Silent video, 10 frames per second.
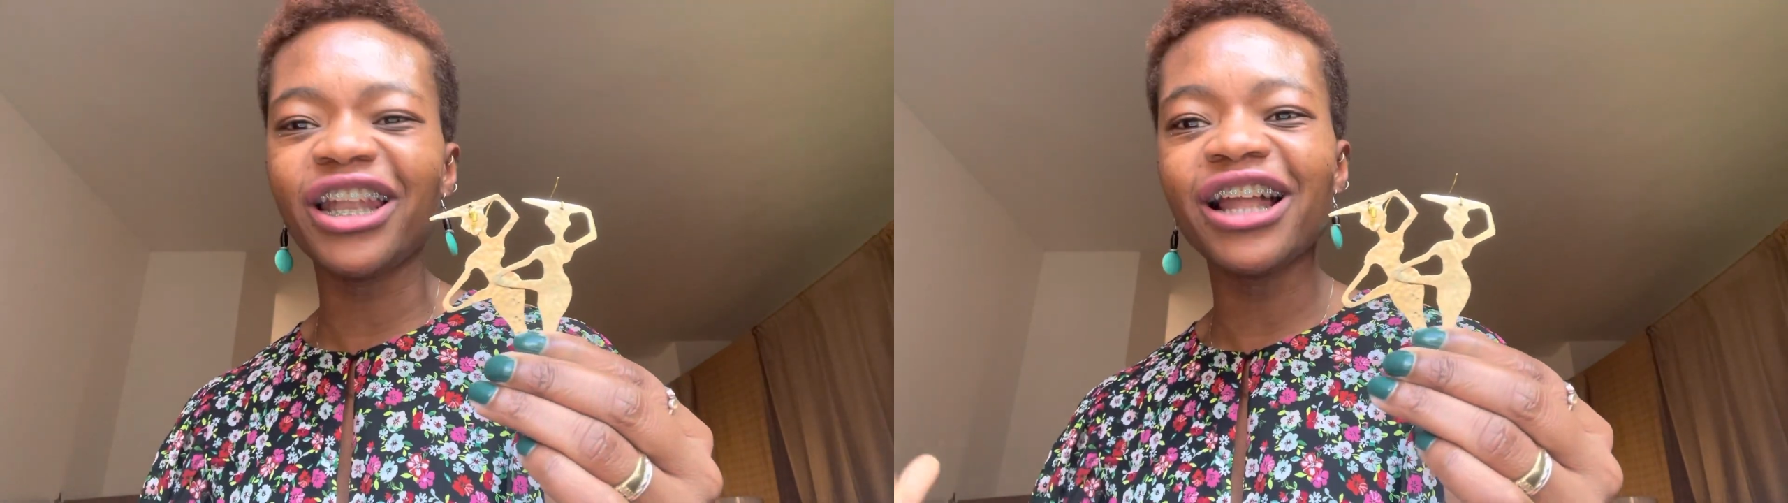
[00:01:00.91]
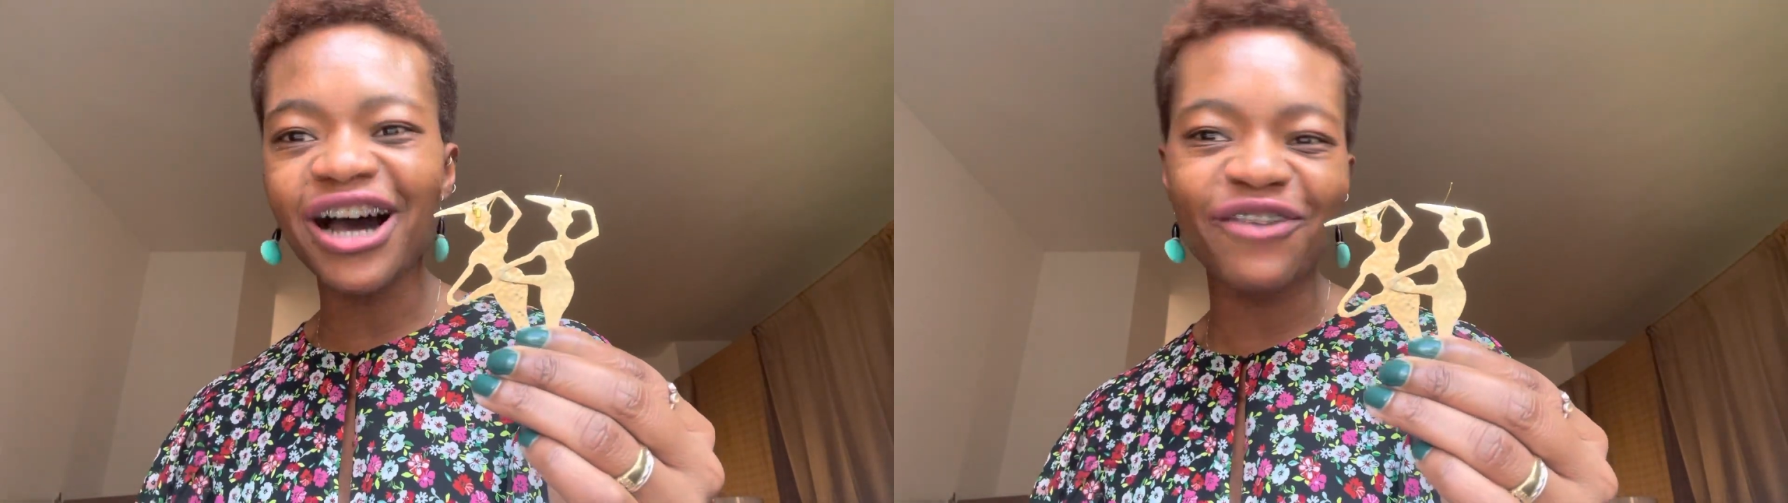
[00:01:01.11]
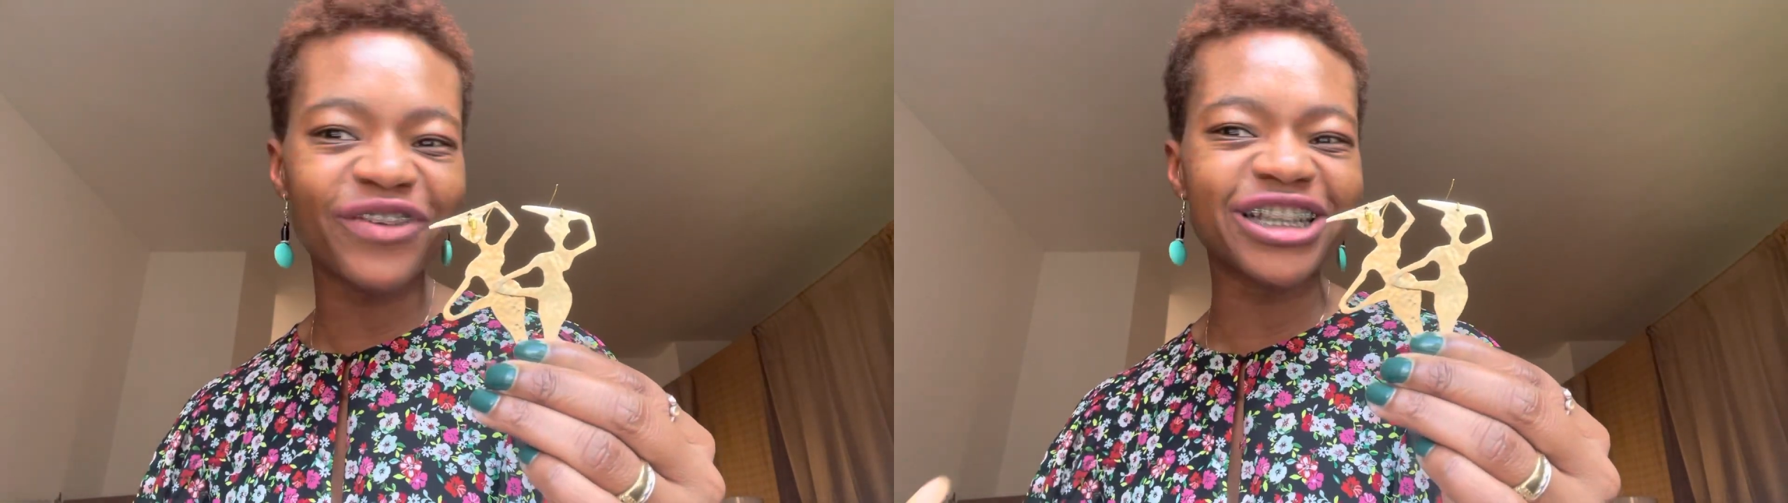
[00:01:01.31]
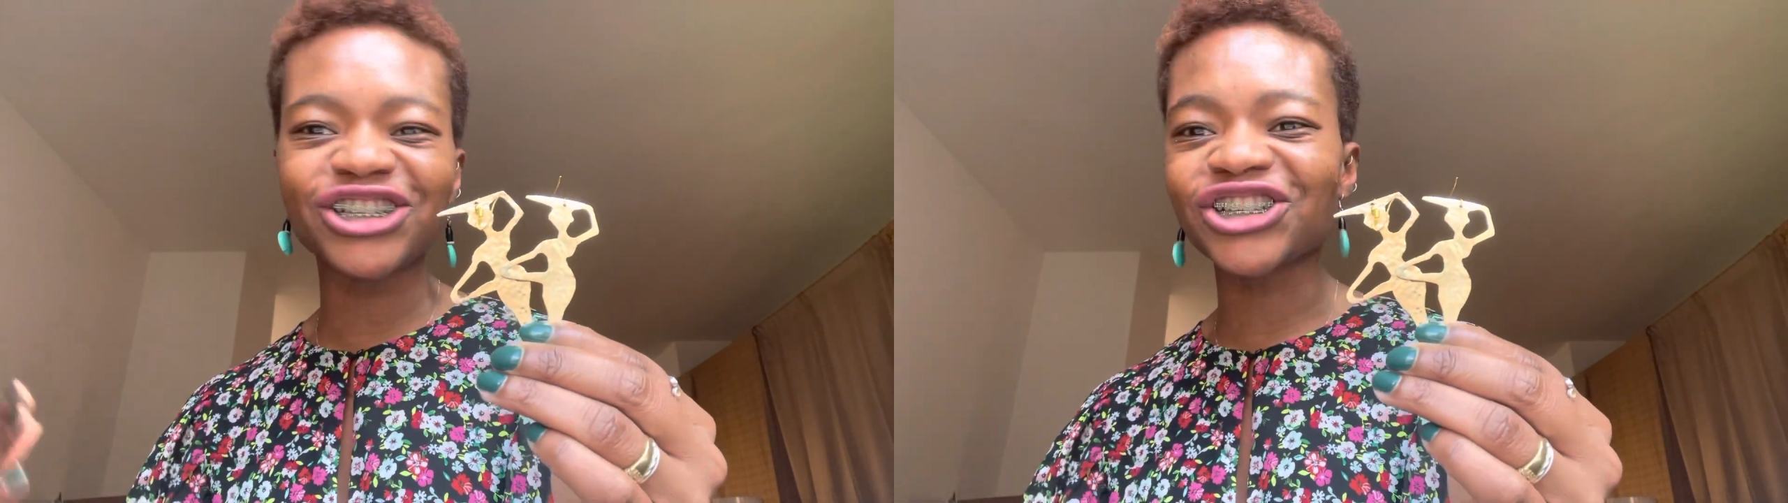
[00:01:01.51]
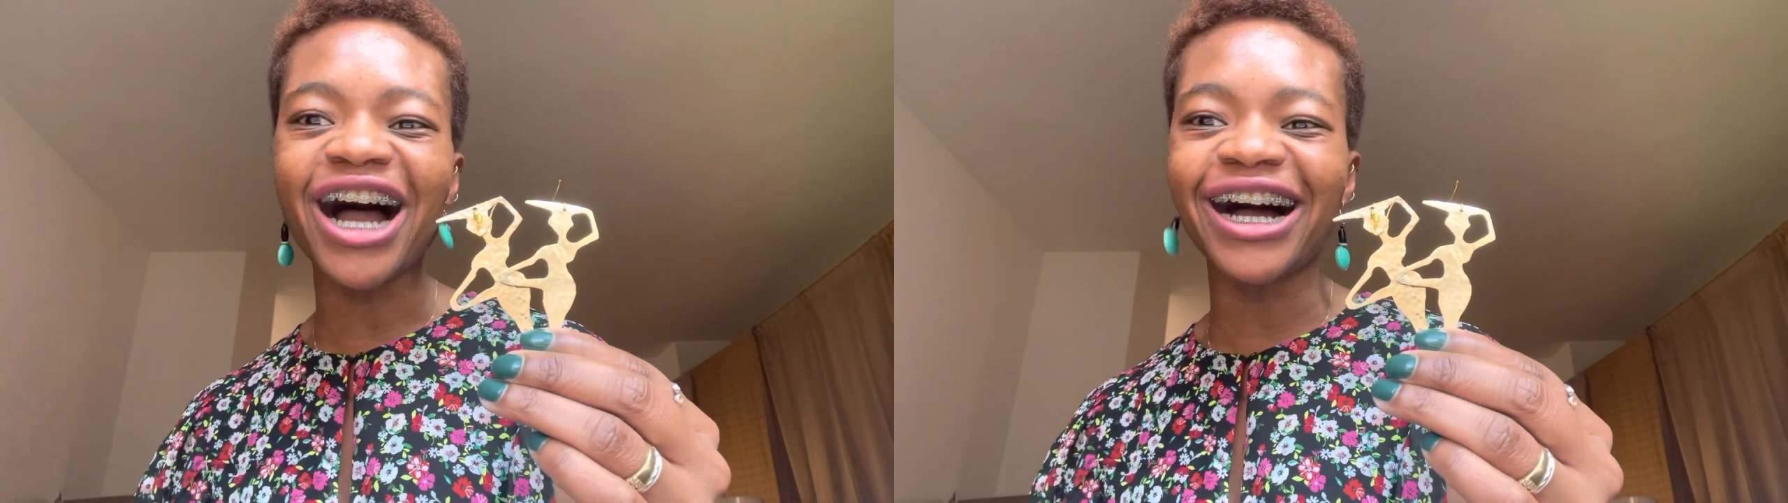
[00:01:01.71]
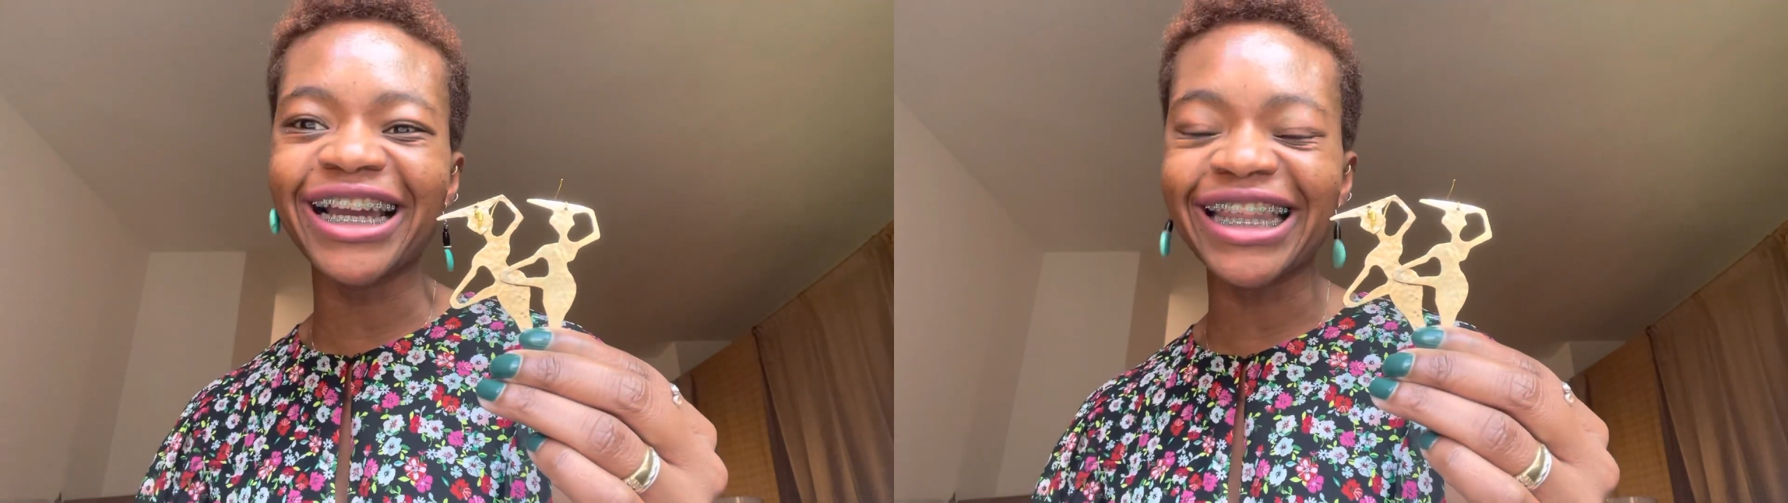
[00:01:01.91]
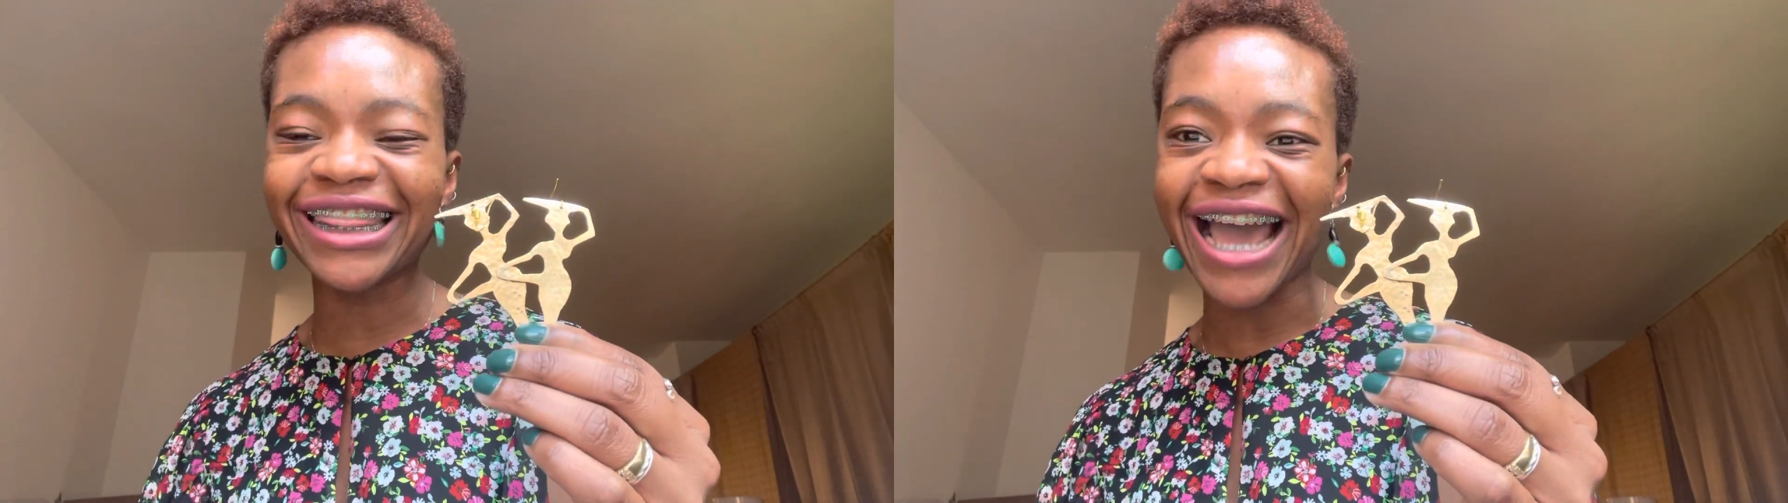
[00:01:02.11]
love and the shine